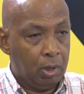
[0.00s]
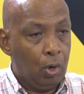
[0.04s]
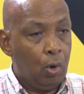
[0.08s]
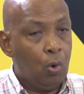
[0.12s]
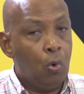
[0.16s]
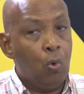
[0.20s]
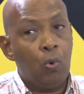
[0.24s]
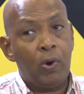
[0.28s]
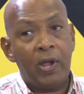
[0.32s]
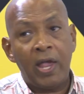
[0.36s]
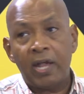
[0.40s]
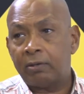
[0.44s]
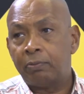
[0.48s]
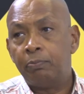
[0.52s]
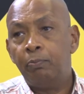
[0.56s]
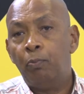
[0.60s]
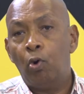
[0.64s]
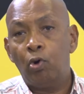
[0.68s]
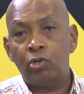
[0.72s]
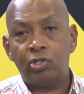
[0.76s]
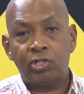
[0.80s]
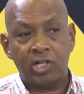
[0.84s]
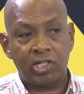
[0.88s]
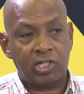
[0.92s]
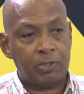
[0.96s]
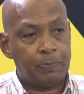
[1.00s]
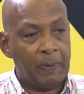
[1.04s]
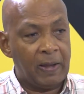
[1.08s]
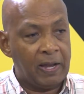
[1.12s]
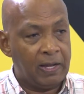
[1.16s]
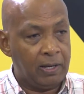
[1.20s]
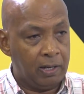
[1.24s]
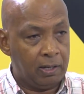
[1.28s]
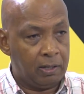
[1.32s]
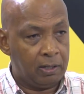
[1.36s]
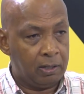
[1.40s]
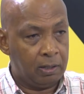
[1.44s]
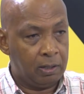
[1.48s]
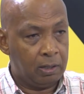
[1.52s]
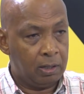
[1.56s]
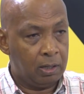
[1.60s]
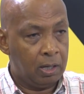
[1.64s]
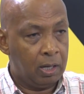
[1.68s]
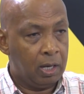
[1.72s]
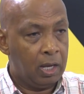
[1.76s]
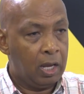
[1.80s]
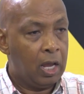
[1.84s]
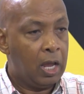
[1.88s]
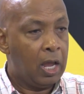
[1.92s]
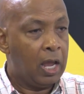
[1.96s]
Who get more suspended?
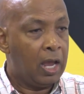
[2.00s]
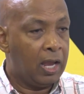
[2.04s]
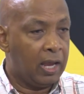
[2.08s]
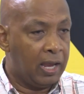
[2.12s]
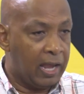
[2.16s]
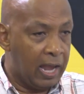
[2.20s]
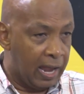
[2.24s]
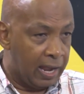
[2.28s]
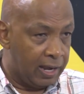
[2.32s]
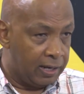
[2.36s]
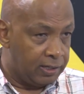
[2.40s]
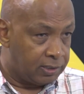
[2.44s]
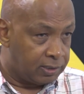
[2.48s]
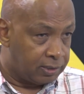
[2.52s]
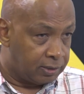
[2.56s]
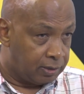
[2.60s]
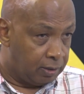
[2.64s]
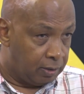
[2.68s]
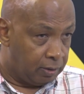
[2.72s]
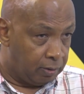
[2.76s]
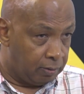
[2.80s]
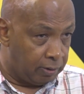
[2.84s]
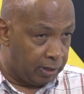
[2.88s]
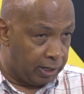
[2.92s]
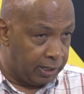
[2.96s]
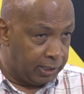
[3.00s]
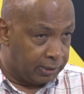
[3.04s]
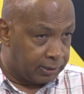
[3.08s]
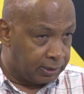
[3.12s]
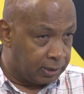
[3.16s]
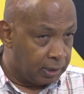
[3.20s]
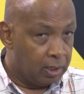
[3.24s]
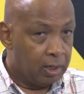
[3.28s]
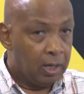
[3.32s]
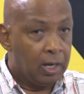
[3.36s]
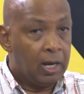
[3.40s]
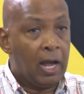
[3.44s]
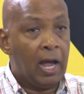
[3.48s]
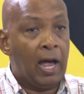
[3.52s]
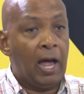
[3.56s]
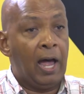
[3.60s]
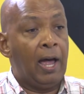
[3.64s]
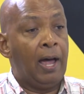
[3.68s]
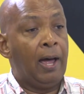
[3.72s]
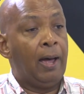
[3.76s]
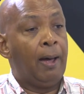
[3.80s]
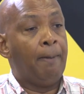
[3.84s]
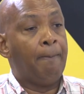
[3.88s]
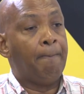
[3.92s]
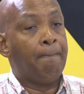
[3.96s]
Right. Guys, right?
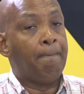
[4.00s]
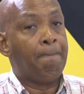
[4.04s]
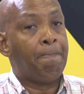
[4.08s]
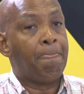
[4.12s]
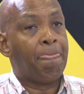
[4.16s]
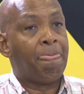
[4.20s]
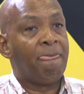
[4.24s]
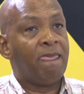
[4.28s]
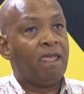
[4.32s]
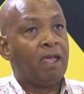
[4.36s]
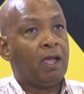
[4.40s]
Um,